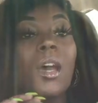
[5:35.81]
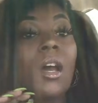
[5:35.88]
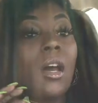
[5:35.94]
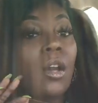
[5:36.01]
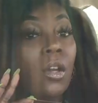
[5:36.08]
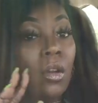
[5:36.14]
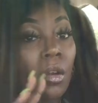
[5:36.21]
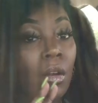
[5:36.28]

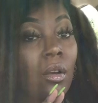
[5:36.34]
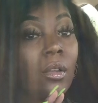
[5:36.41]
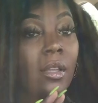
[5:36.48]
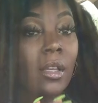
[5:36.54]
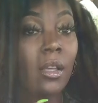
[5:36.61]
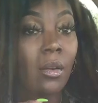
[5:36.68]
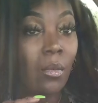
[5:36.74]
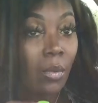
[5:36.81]
a
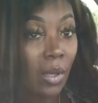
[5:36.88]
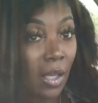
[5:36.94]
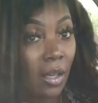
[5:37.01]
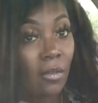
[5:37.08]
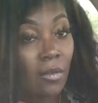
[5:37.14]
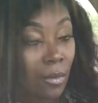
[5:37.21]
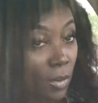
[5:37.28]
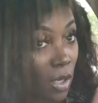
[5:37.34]
curly
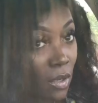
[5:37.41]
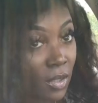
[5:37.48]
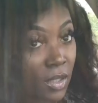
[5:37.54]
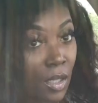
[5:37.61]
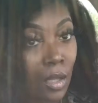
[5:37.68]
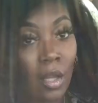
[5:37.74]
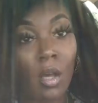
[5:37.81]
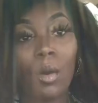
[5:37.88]
wig from
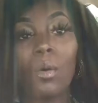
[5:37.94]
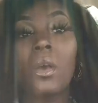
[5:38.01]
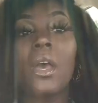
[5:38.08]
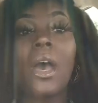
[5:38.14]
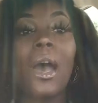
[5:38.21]
Younsolo.